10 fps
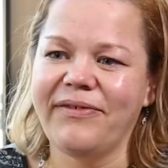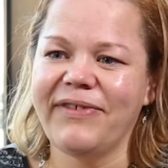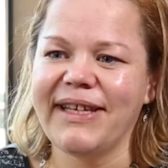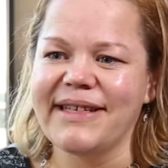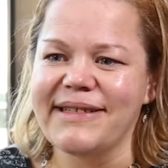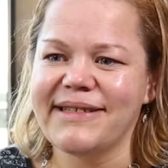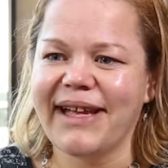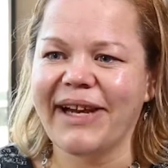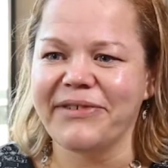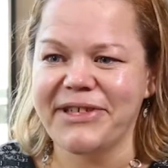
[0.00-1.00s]
fears
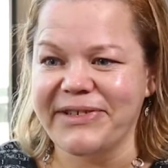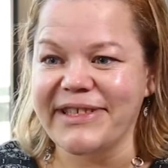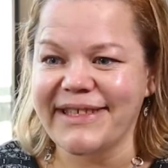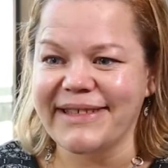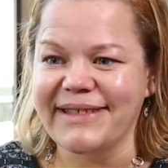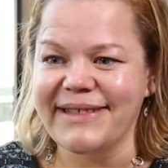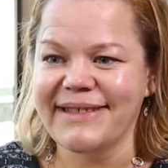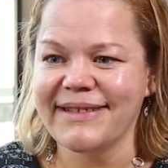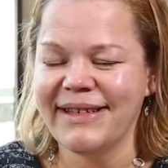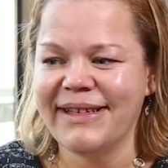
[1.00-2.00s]
and restrictions